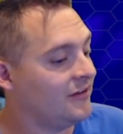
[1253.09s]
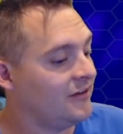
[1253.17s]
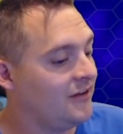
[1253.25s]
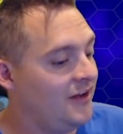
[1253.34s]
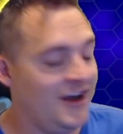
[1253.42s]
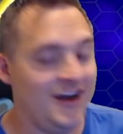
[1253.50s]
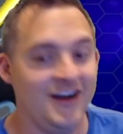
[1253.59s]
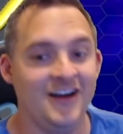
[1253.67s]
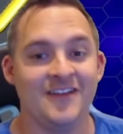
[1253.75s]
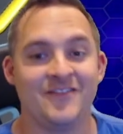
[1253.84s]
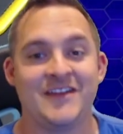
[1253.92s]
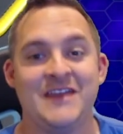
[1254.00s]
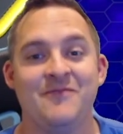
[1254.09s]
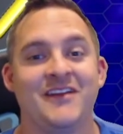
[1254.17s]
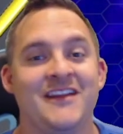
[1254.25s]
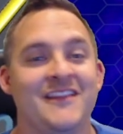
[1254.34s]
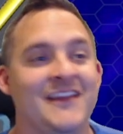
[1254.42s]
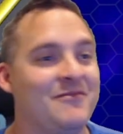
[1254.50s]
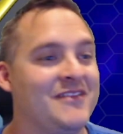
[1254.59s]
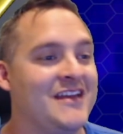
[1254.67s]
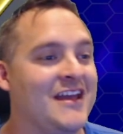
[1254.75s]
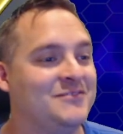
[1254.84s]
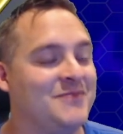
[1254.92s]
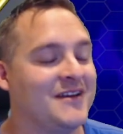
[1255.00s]
I keep forgetting the name of the
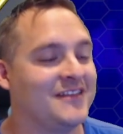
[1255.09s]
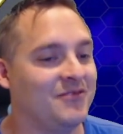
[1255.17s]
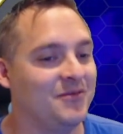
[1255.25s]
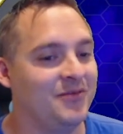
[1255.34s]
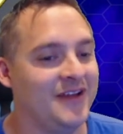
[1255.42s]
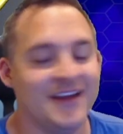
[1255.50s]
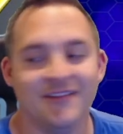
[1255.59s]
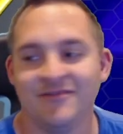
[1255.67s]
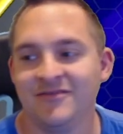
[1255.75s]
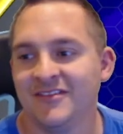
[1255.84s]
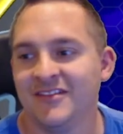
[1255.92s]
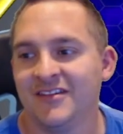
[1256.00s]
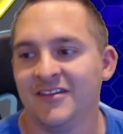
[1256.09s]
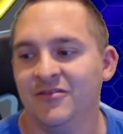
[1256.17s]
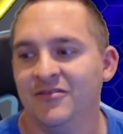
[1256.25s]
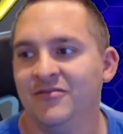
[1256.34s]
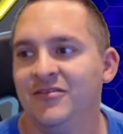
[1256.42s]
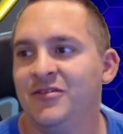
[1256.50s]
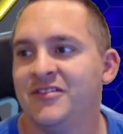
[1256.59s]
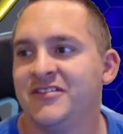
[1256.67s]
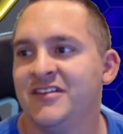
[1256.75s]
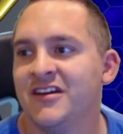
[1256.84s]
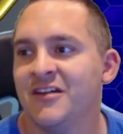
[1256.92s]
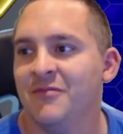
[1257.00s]
aspect that we play. We'll see
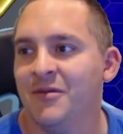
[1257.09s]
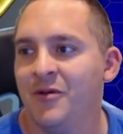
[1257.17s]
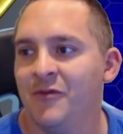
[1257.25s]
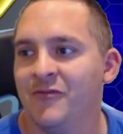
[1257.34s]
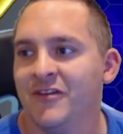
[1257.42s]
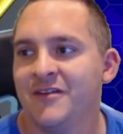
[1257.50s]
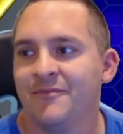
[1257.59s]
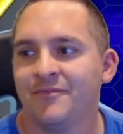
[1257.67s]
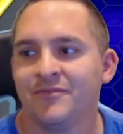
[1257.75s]
it come up, hopefully.